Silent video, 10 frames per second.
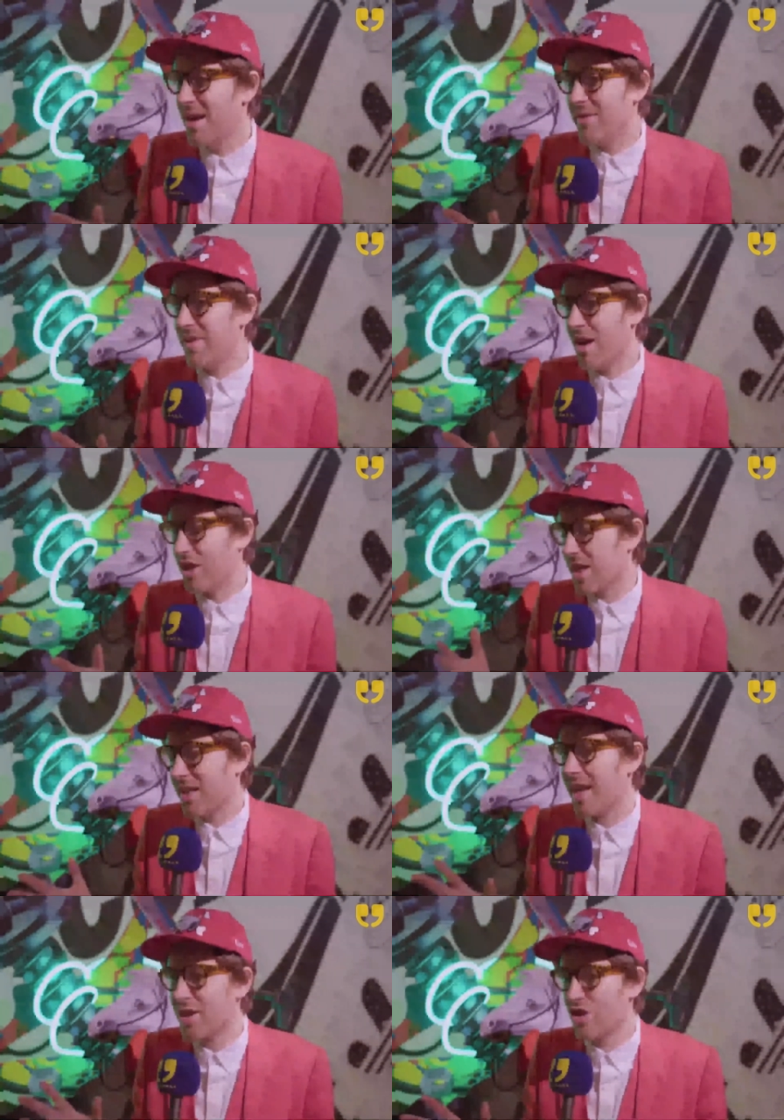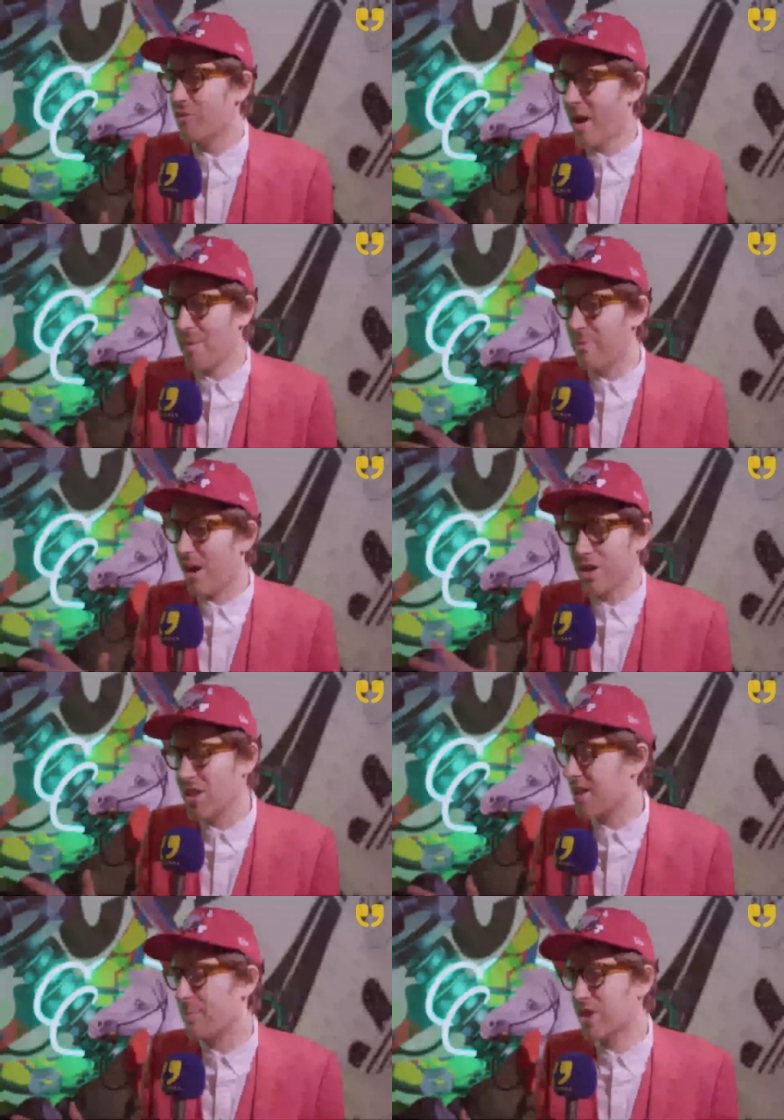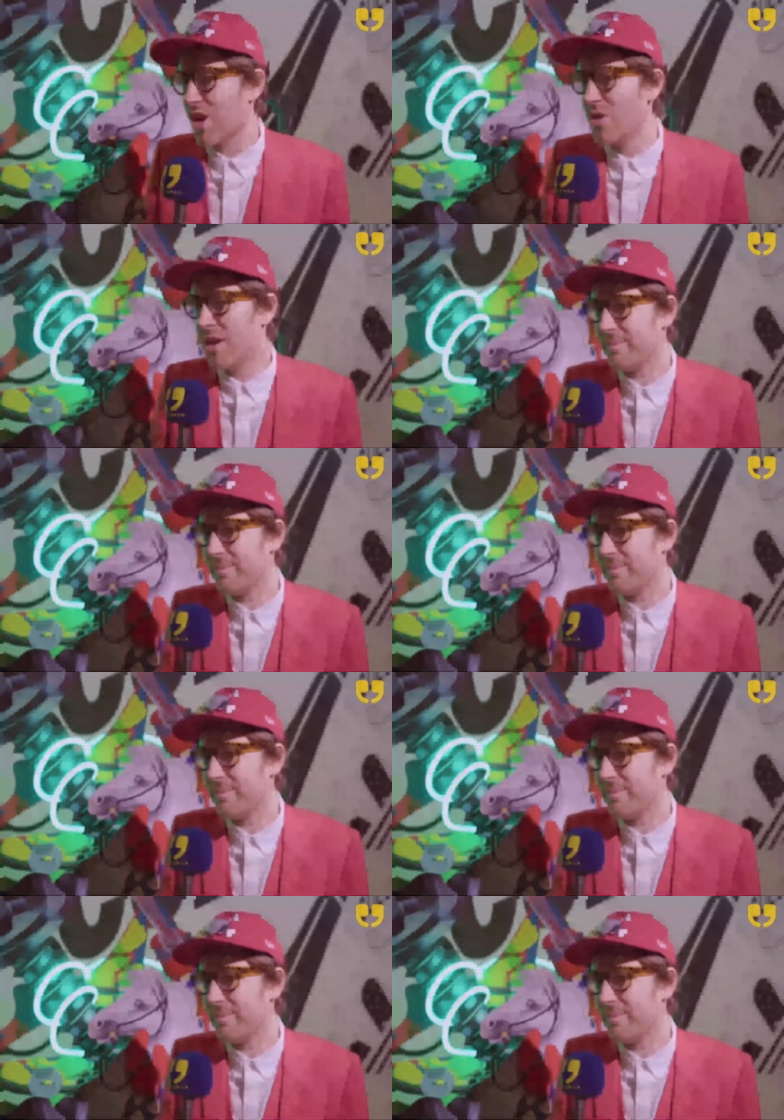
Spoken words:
the articulation of my artistic persona.